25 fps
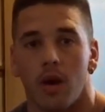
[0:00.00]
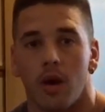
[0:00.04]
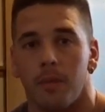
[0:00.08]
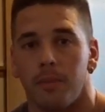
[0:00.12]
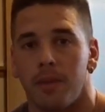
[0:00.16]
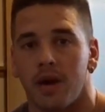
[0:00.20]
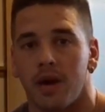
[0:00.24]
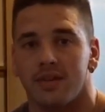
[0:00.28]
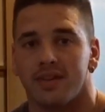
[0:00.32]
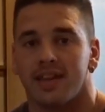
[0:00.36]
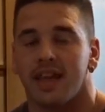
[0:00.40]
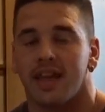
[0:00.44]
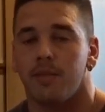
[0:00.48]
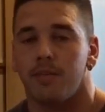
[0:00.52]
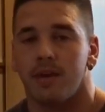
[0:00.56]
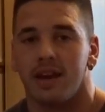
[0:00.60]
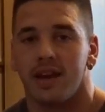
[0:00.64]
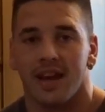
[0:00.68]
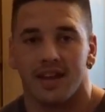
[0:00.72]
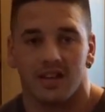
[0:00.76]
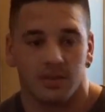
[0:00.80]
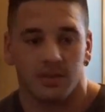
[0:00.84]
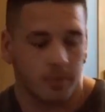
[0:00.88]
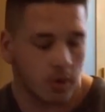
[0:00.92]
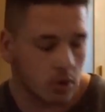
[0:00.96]
I'm about to get my
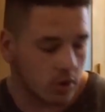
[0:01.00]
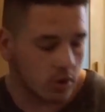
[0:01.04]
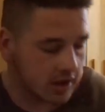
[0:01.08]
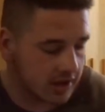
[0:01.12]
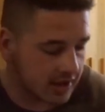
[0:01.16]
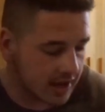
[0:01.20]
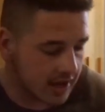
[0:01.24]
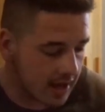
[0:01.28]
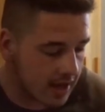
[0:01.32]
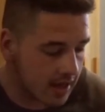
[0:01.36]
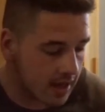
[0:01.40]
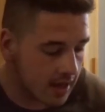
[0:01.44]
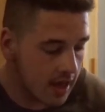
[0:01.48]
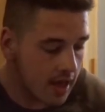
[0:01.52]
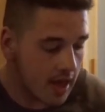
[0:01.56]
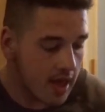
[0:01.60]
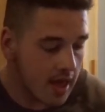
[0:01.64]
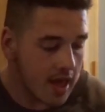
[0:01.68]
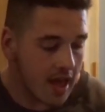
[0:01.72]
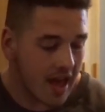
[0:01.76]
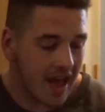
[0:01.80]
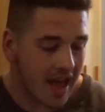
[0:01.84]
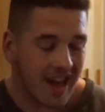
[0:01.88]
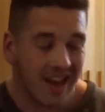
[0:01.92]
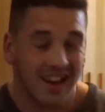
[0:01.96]
next meal of the day,
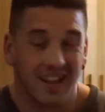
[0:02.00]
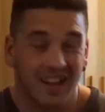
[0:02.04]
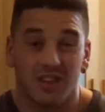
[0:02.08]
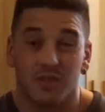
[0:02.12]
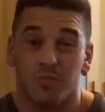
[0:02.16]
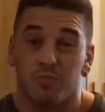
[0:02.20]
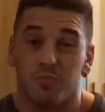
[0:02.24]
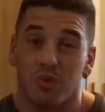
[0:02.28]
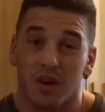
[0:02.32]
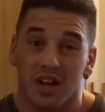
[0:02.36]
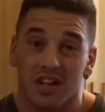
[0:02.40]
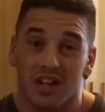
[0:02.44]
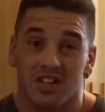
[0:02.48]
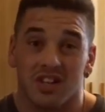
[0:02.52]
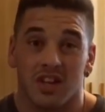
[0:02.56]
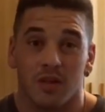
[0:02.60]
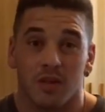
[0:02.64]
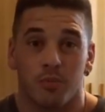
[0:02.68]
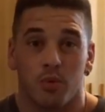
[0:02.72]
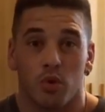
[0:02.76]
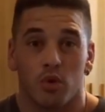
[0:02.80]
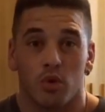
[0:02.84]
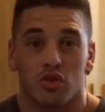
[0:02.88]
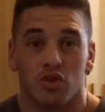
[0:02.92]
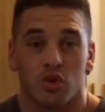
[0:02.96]
and it's pretty
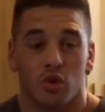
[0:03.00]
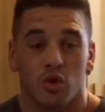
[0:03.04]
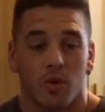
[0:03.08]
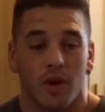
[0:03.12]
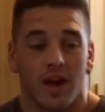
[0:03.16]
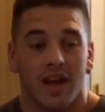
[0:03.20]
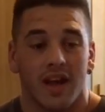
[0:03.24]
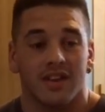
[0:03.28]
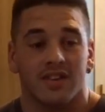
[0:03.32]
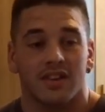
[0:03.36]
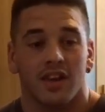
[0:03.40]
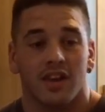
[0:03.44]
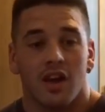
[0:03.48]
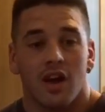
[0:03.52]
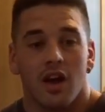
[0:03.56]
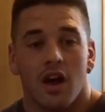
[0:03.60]
simple as always.